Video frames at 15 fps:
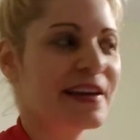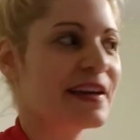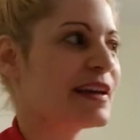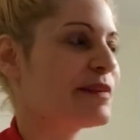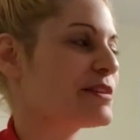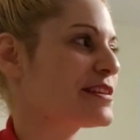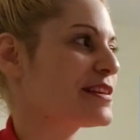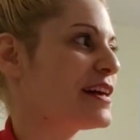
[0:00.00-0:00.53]

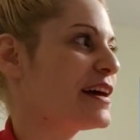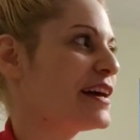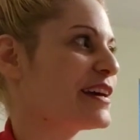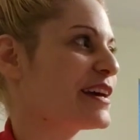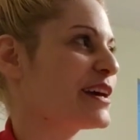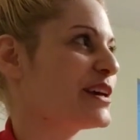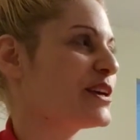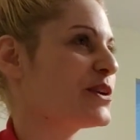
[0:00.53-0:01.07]
It's
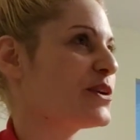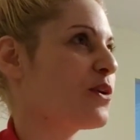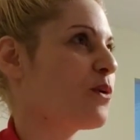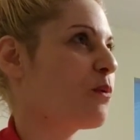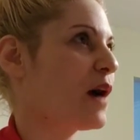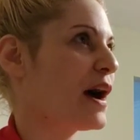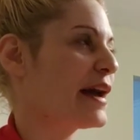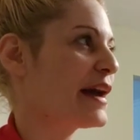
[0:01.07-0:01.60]
like,
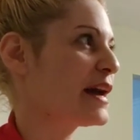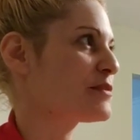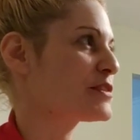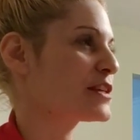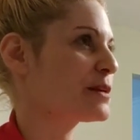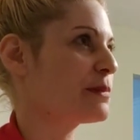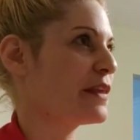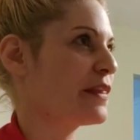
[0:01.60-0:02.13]
why have
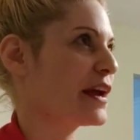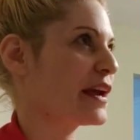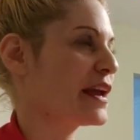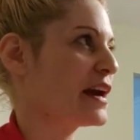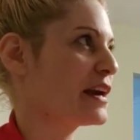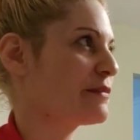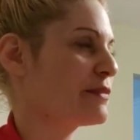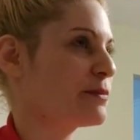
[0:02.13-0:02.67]
somebody that
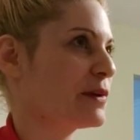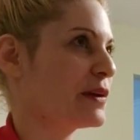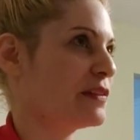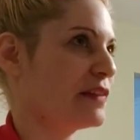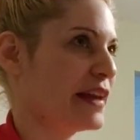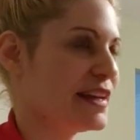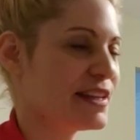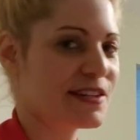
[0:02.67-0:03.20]
can't even
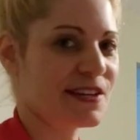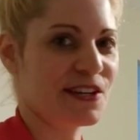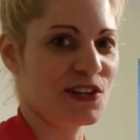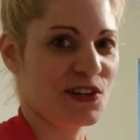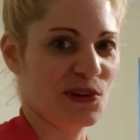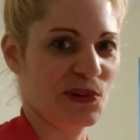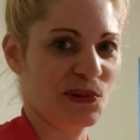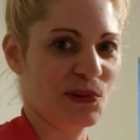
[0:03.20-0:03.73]
relate to
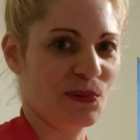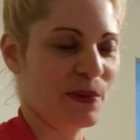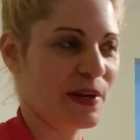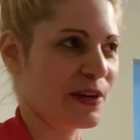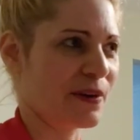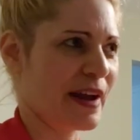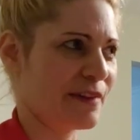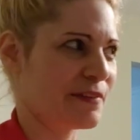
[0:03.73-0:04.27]
you
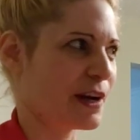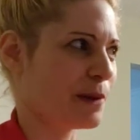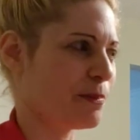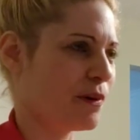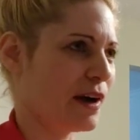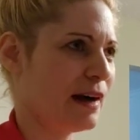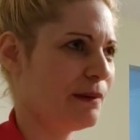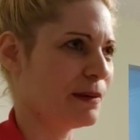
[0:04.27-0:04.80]
when you're having a
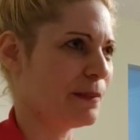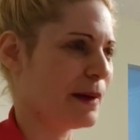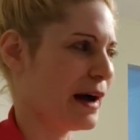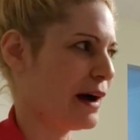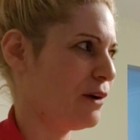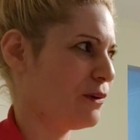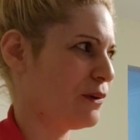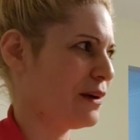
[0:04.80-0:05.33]
problem?
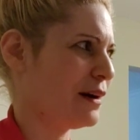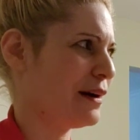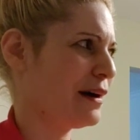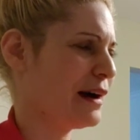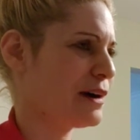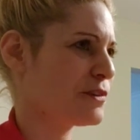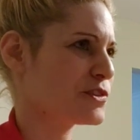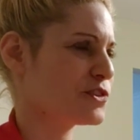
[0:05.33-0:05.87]
How
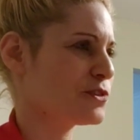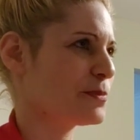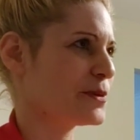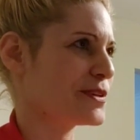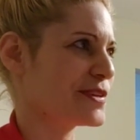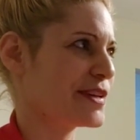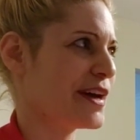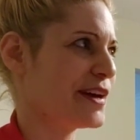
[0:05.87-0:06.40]
stupid
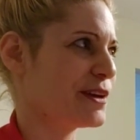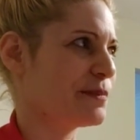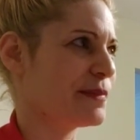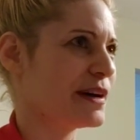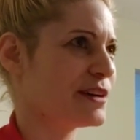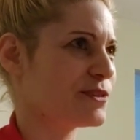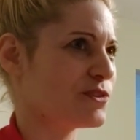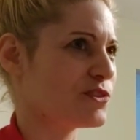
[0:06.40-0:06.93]
is that? You
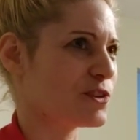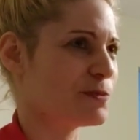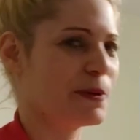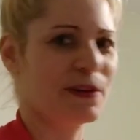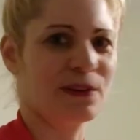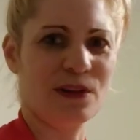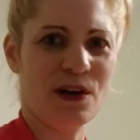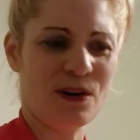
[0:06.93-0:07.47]
might as well just
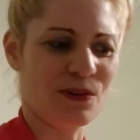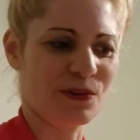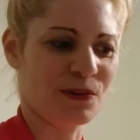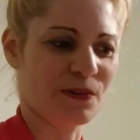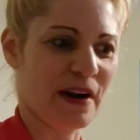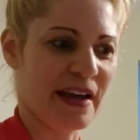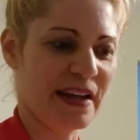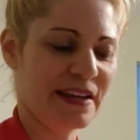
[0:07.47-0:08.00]
be alone,
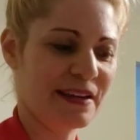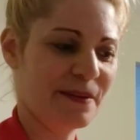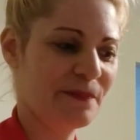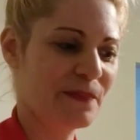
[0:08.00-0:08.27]
right?